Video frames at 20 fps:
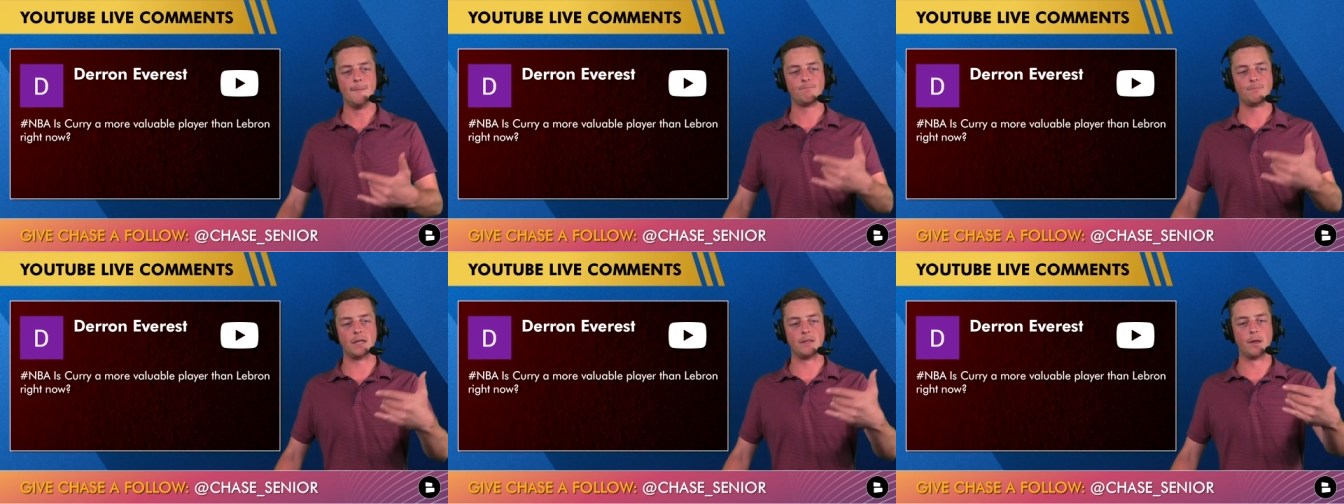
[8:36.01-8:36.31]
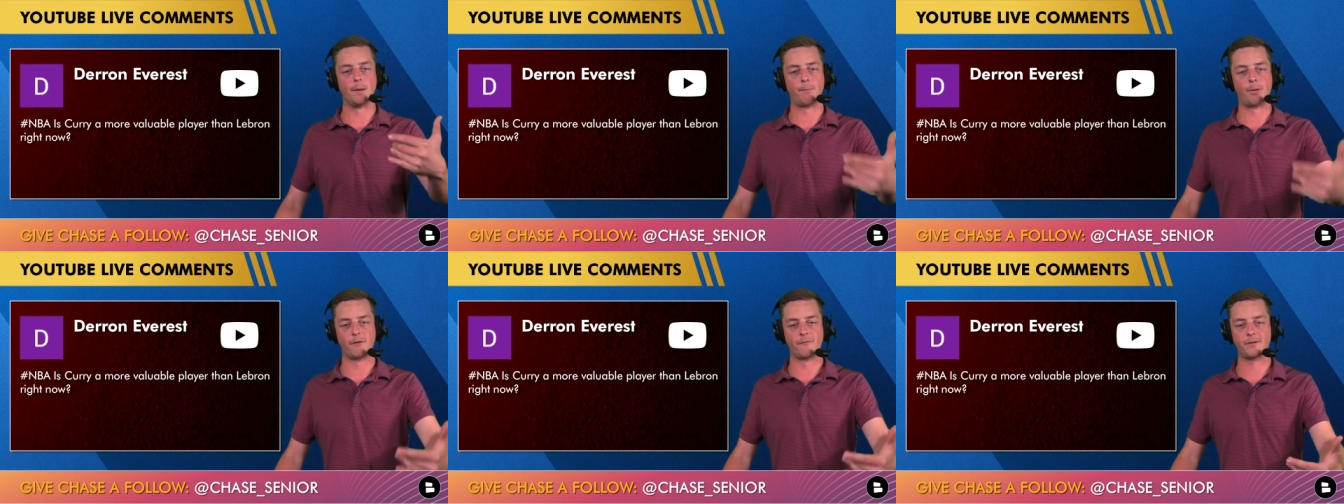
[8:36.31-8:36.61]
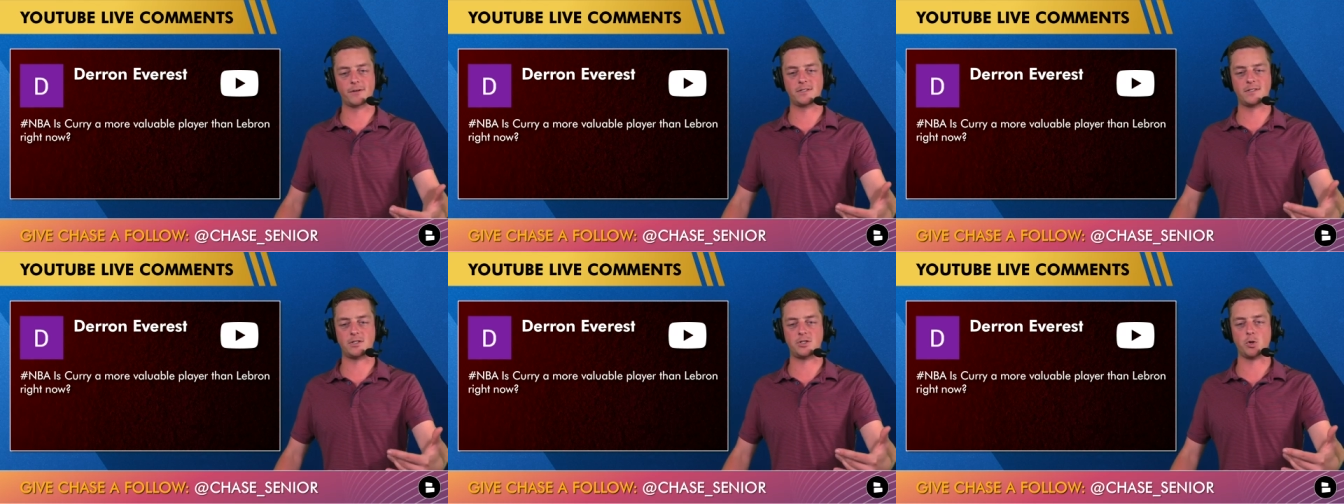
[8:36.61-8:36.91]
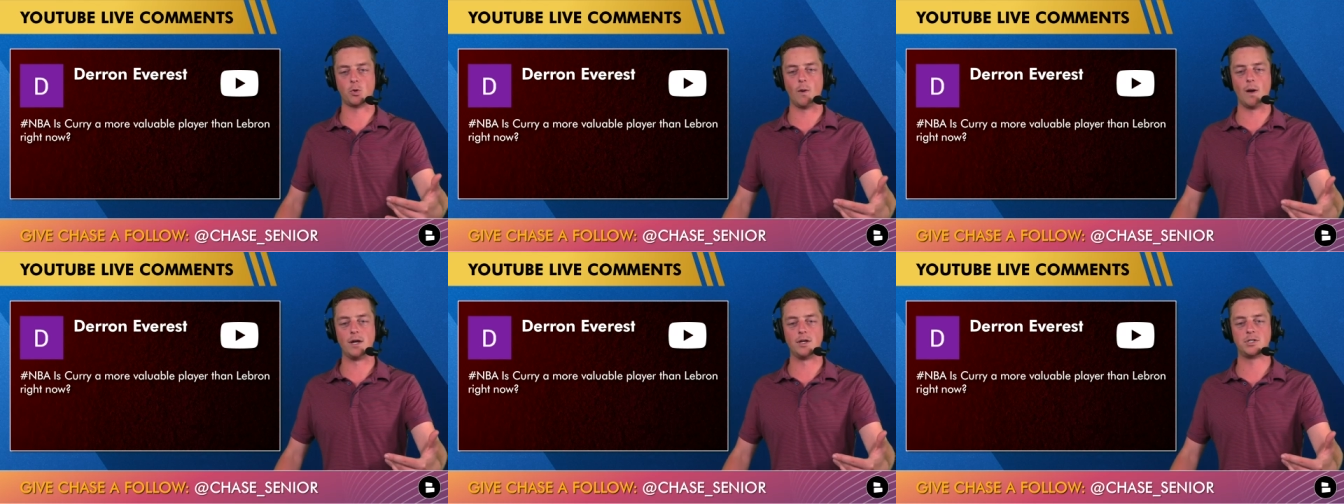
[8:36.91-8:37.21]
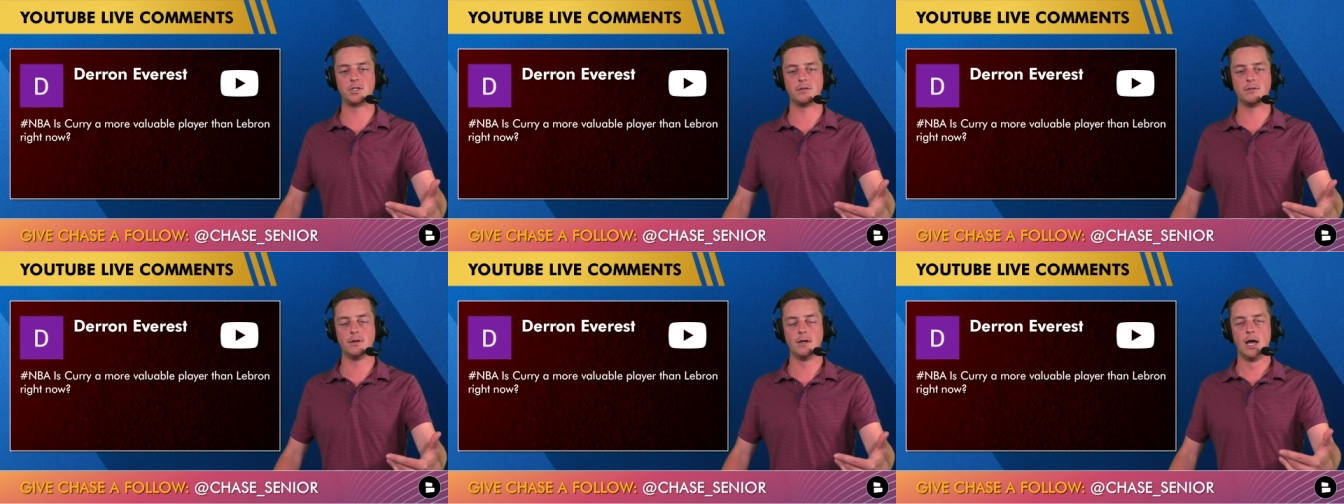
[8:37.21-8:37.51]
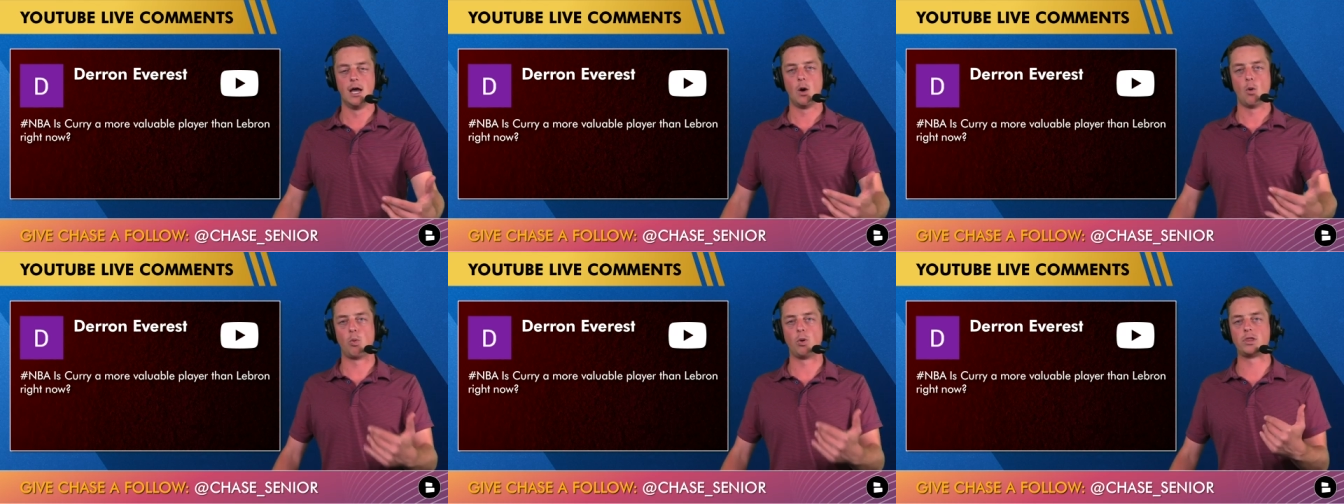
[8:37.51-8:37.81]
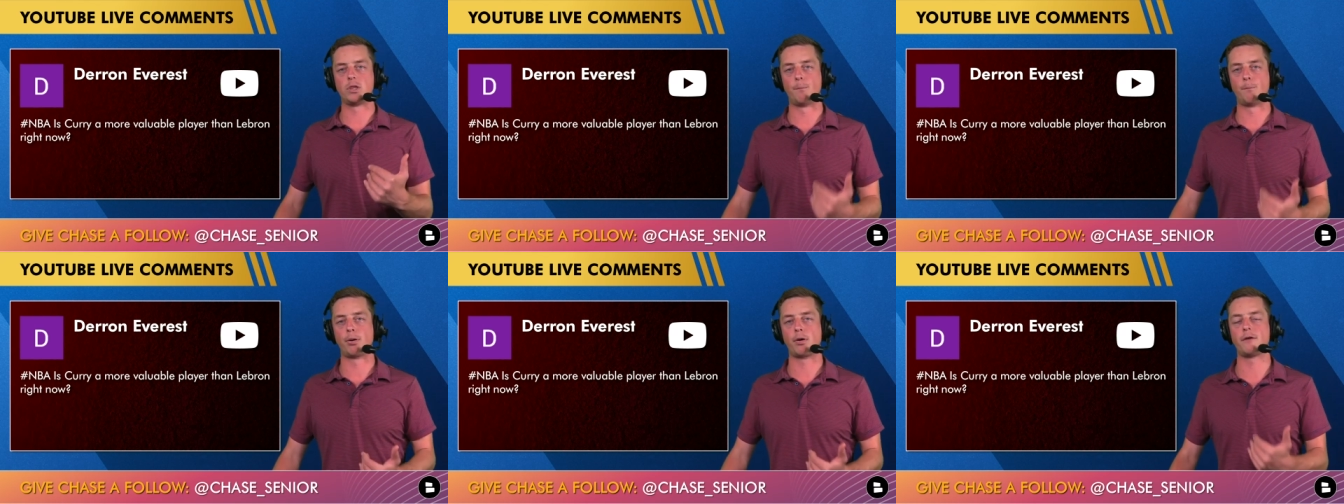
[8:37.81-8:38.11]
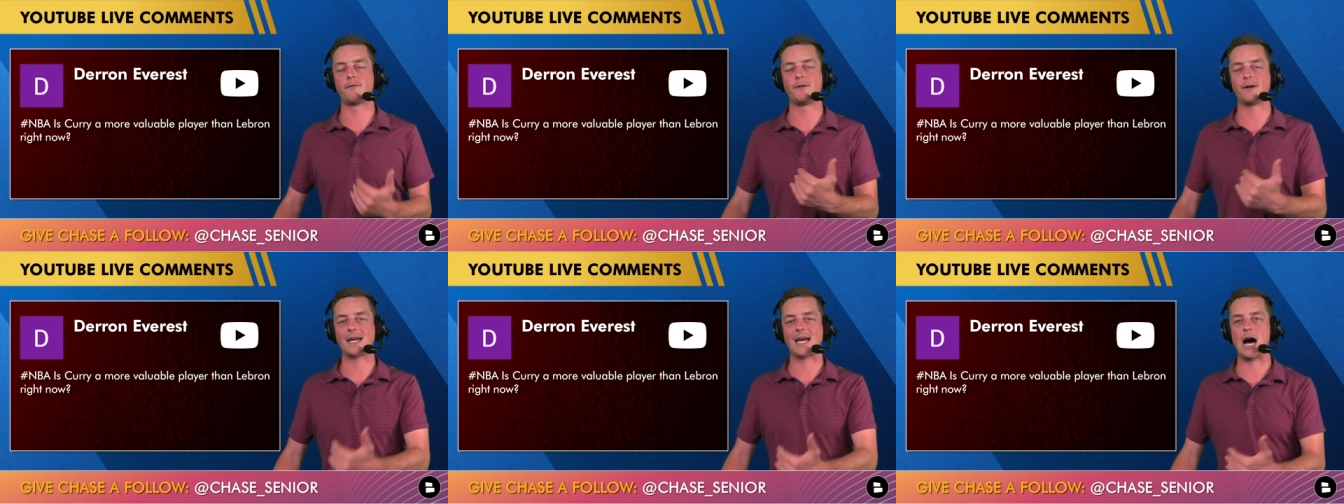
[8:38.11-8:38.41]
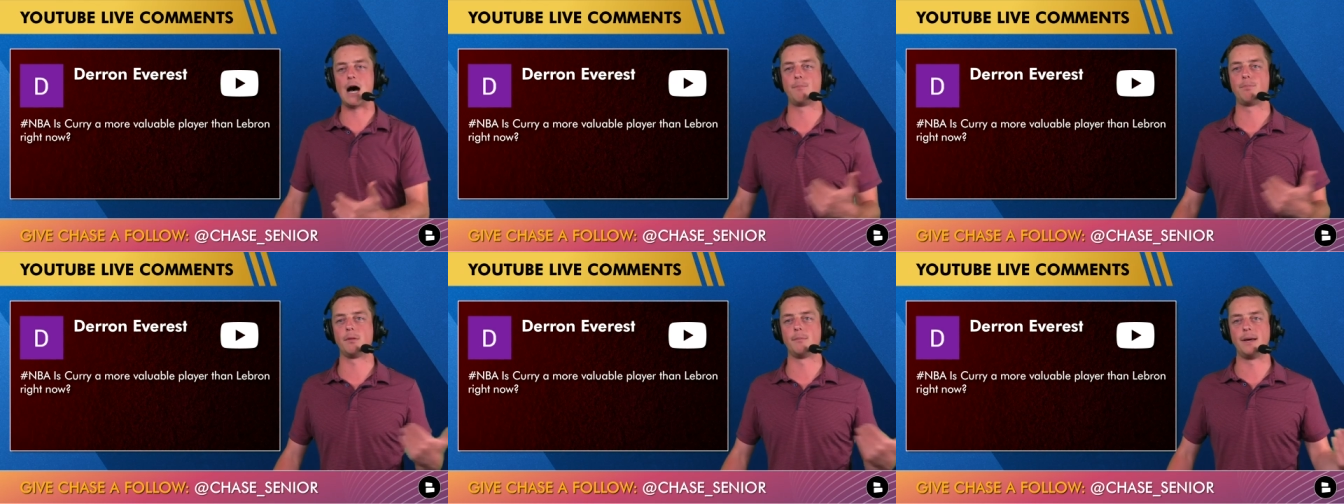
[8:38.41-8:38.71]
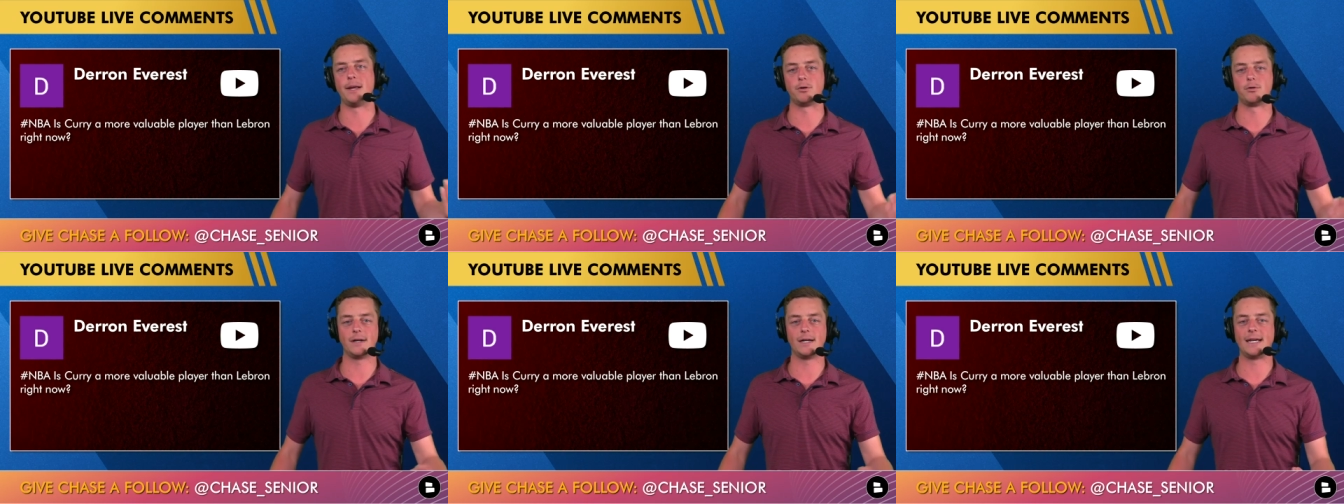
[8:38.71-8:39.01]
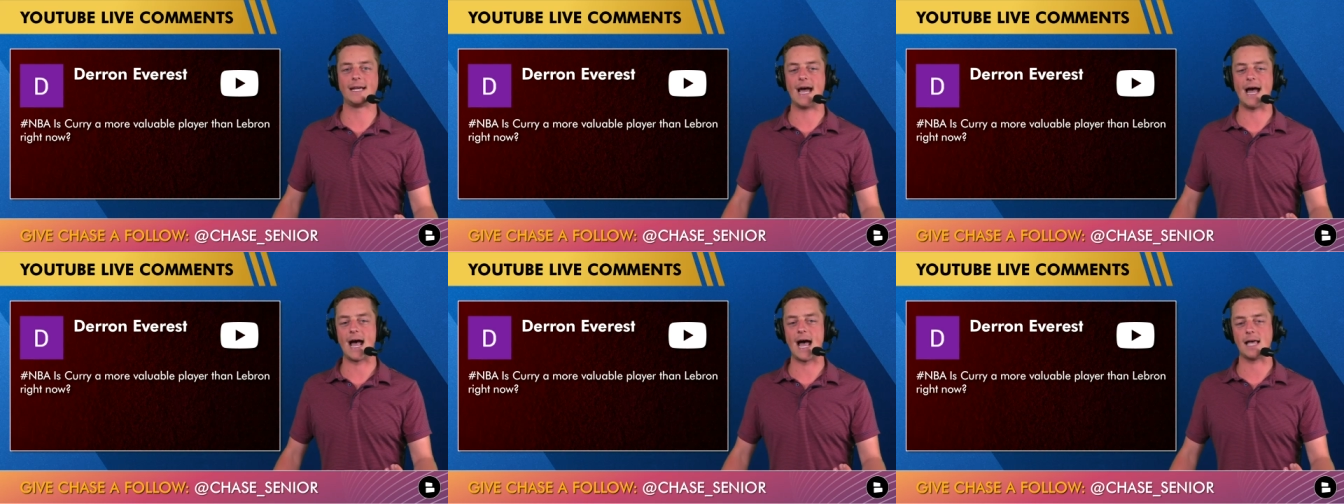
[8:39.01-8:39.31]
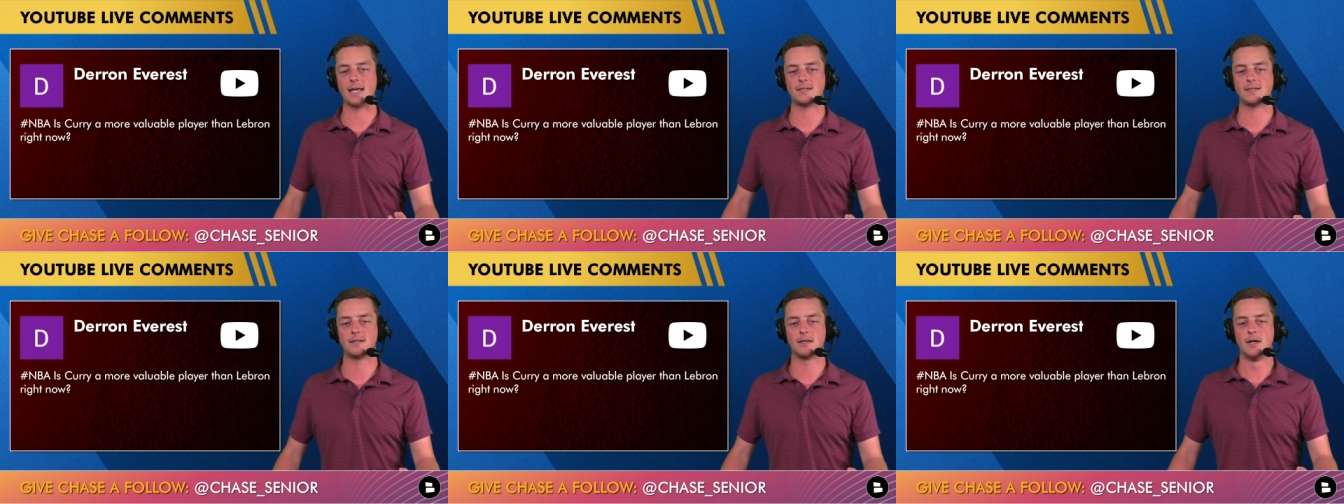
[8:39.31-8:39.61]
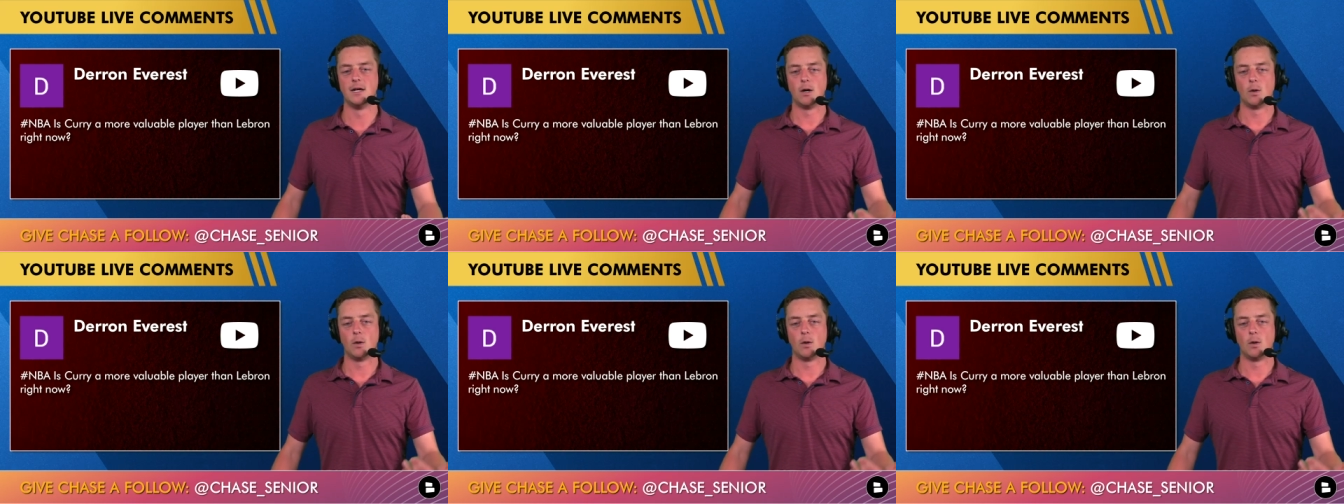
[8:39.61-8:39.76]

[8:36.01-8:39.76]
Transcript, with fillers: in the perfect situation with the perfect complementary cast,